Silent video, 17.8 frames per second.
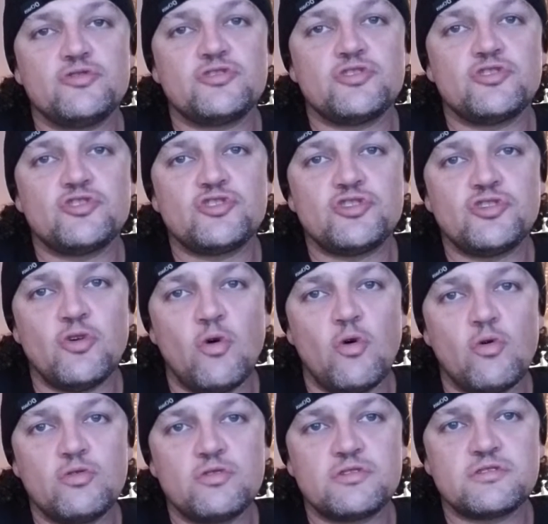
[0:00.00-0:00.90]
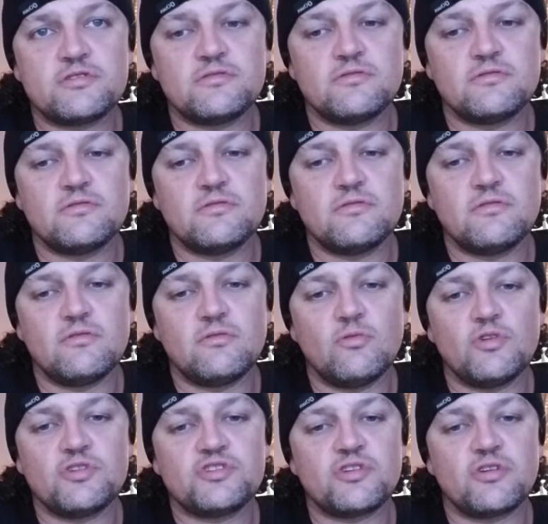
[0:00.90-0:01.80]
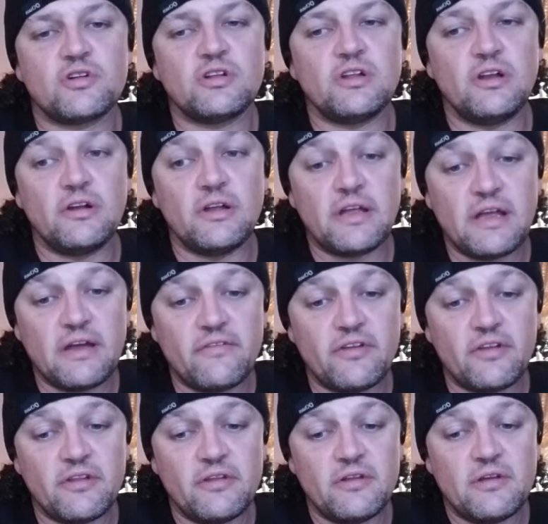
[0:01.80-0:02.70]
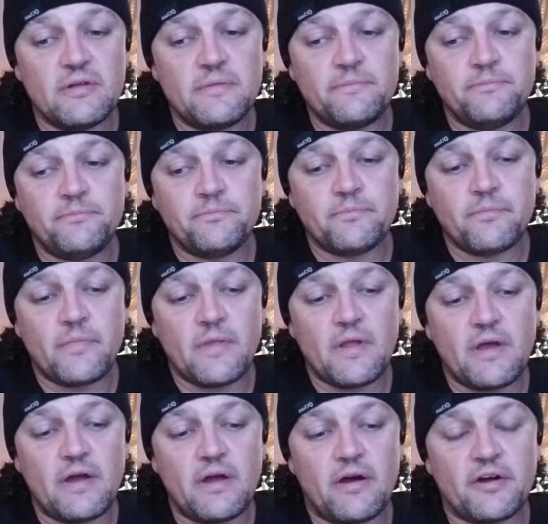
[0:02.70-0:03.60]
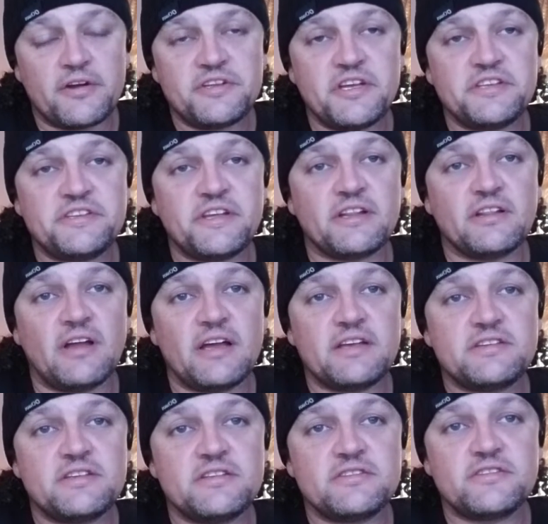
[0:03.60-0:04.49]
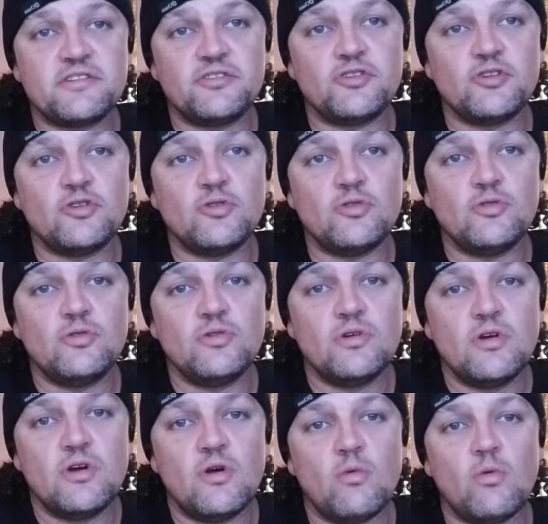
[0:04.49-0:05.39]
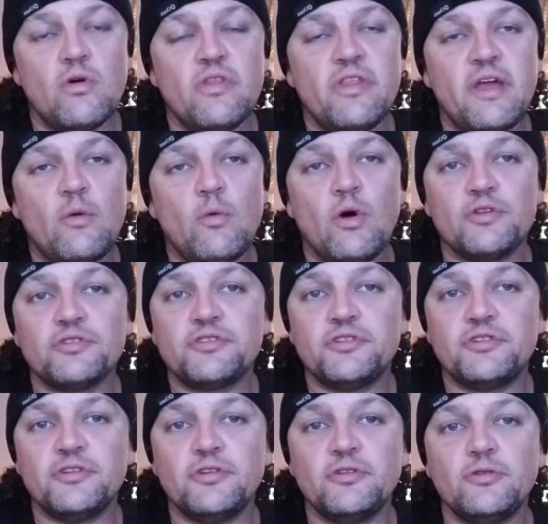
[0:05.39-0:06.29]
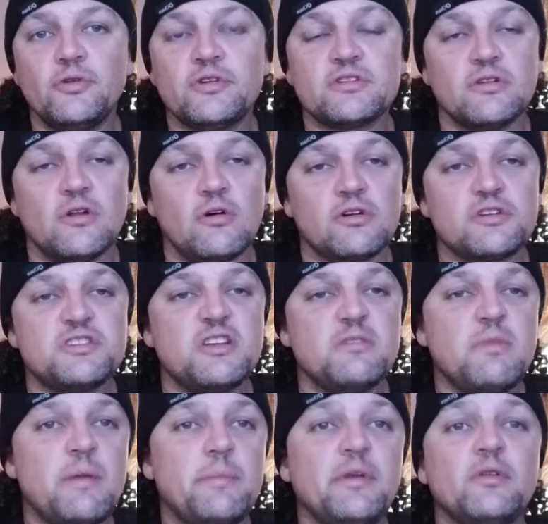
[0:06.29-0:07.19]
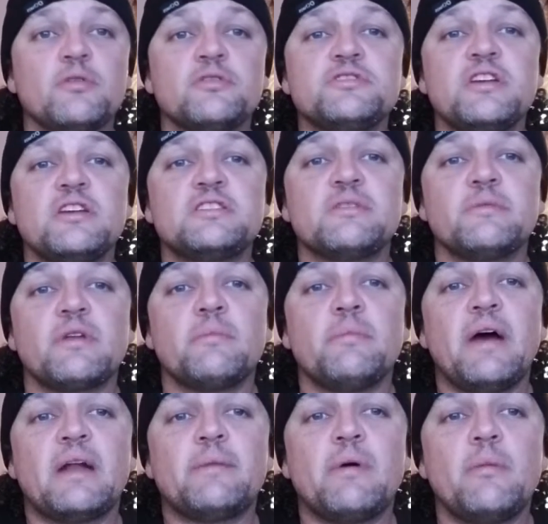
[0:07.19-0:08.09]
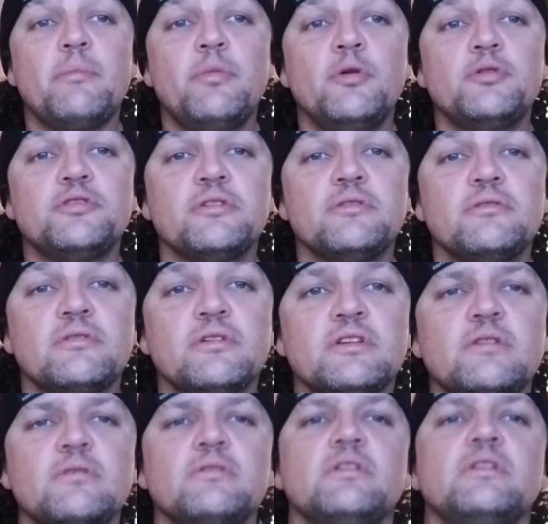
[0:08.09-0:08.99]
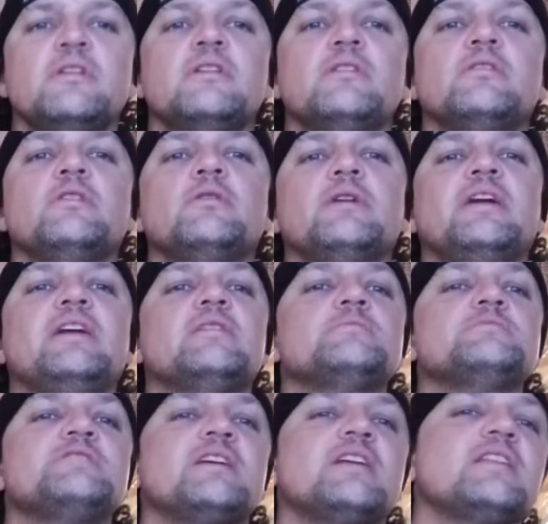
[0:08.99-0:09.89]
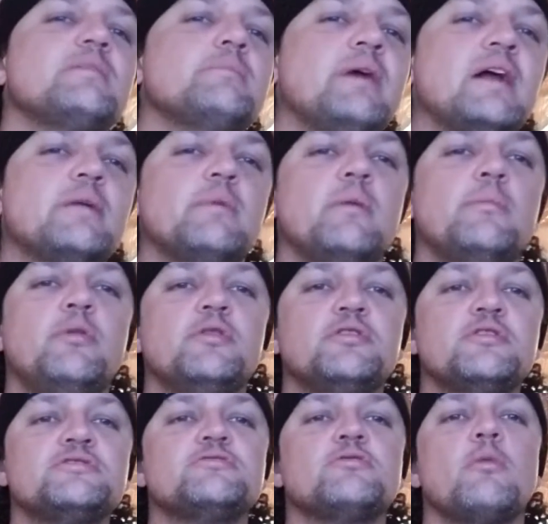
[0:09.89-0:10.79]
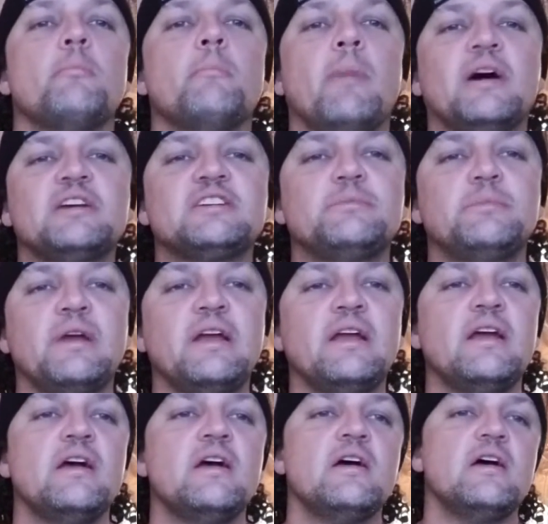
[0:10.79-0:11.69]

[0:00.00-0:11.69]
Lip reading: shows, which are clearly given artistic license to do what they want to do, as long as they maybe don't say something bad about Putin. Because you don't hear them say anything bad about Putin, so that must be